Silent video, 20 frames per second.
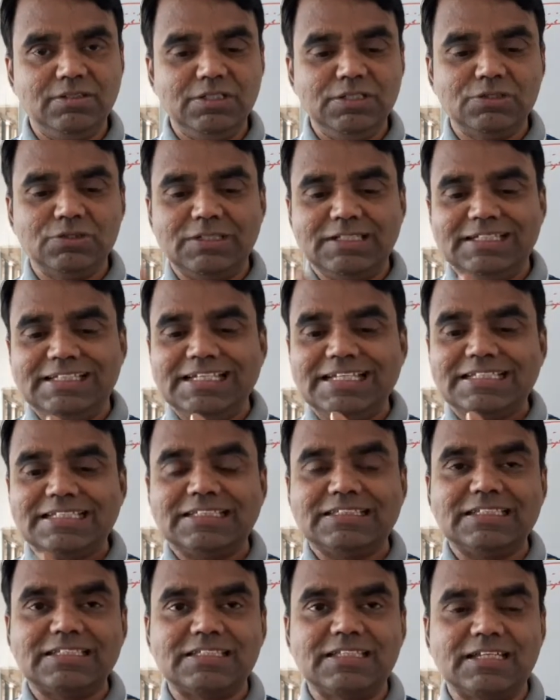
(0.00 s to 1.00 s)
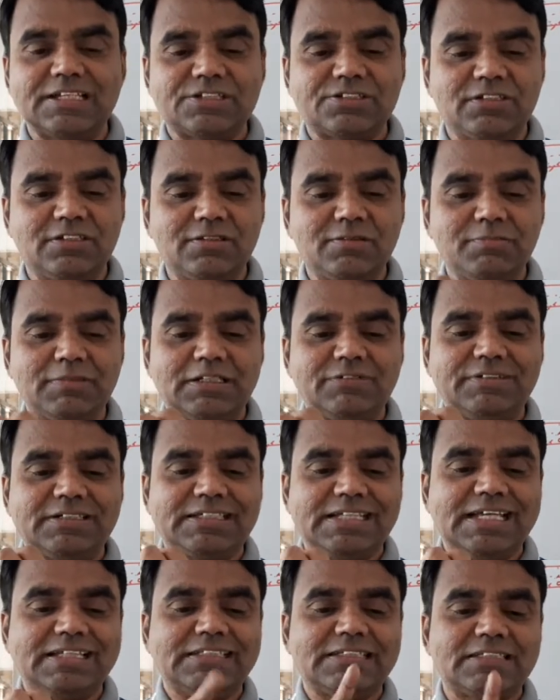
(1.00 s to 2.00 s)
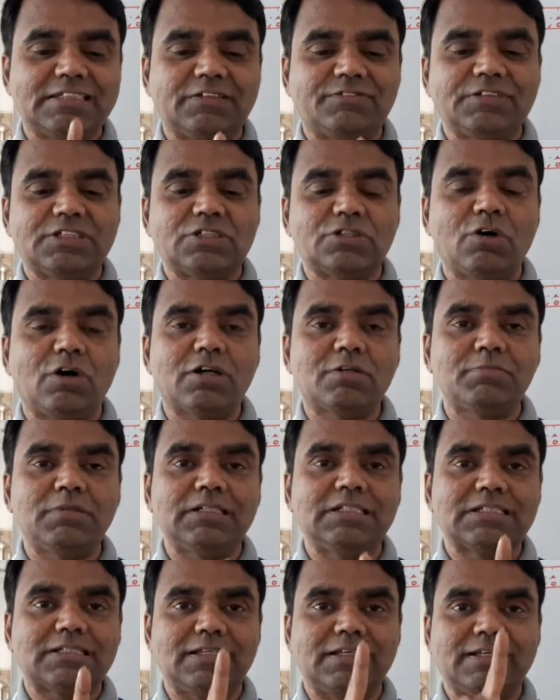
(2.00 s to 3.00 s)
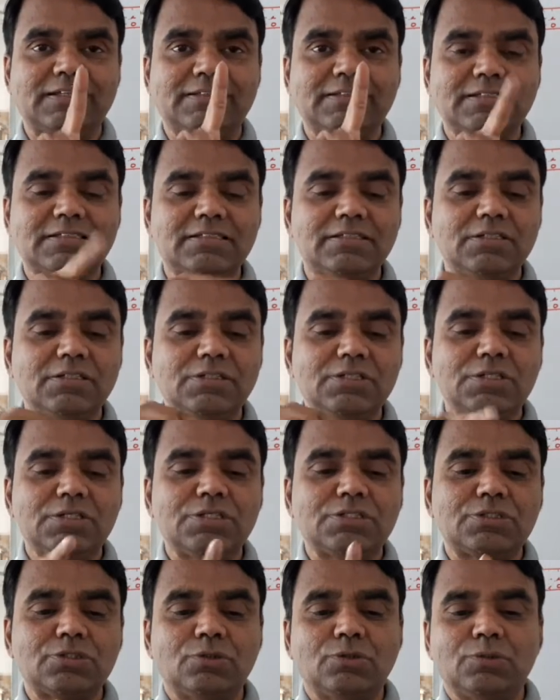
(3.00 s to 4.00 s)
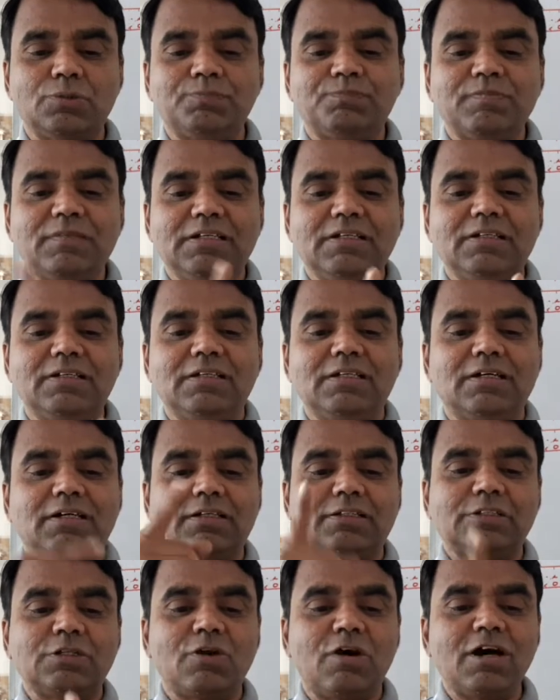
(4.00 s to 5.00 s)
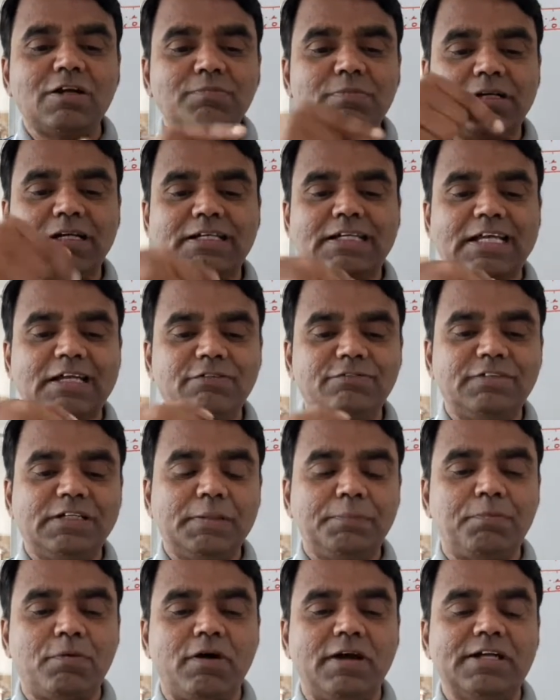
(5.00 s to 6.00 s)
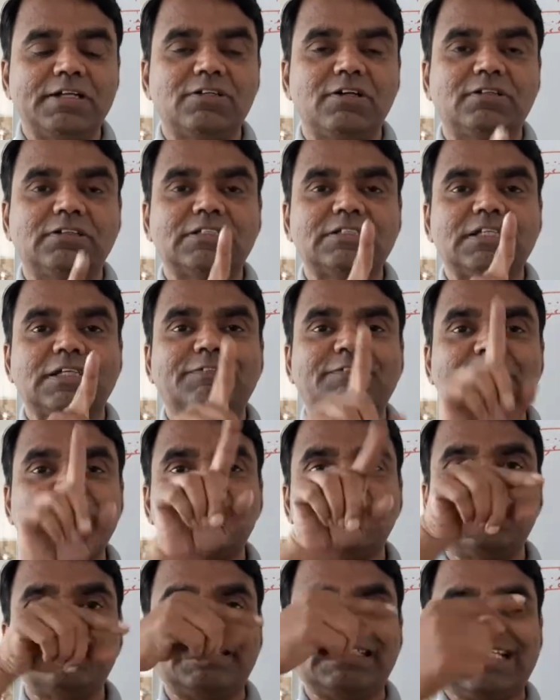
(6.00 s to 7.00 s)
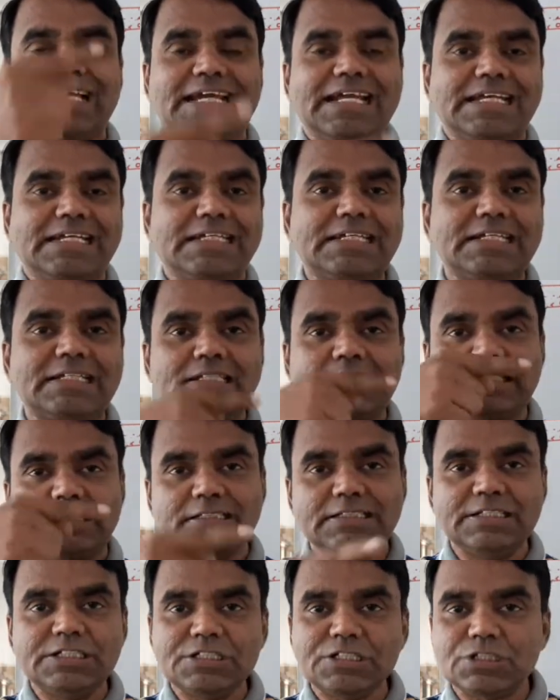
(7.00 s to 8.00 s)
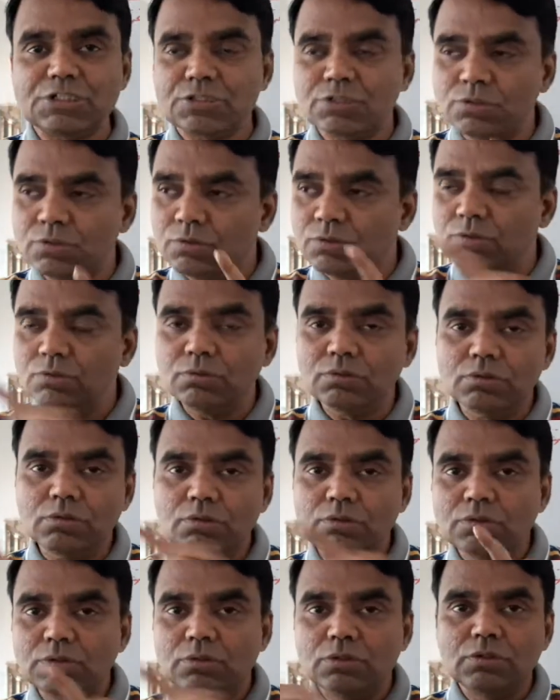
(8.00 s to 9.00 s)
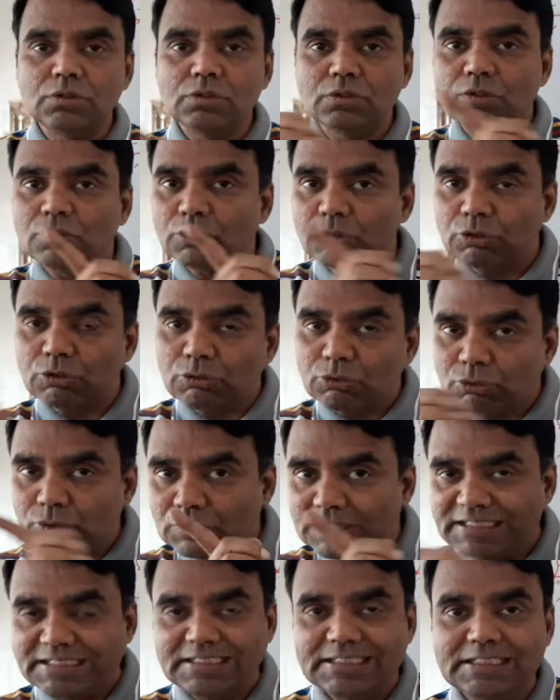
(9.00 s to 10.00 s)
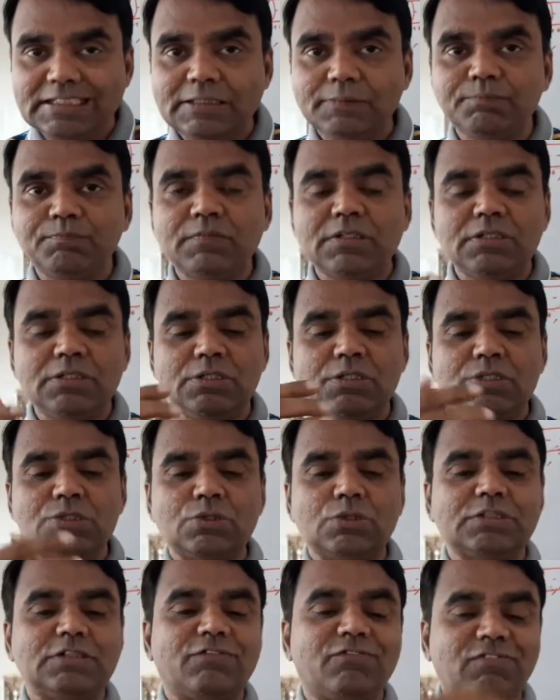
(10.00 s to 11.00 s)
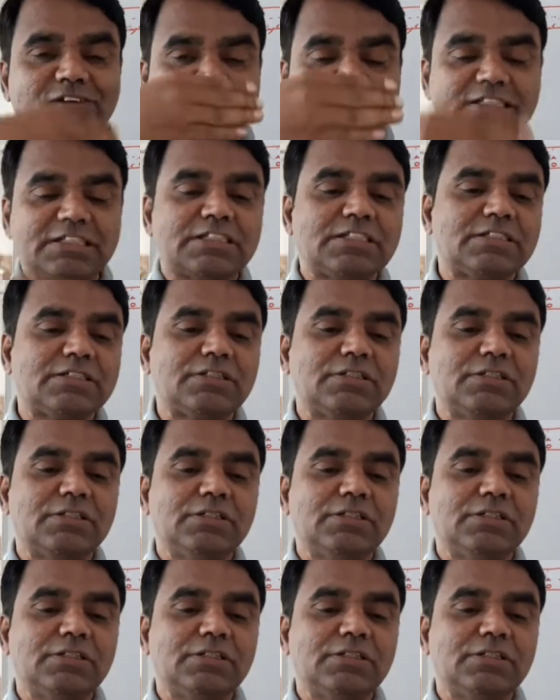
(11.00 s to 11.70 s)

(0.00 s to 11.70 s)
So, E is in this direction, but if we take this surface, normal is like this. So, normal at every point on the surface is going to be 90 degrees to E. So, the flux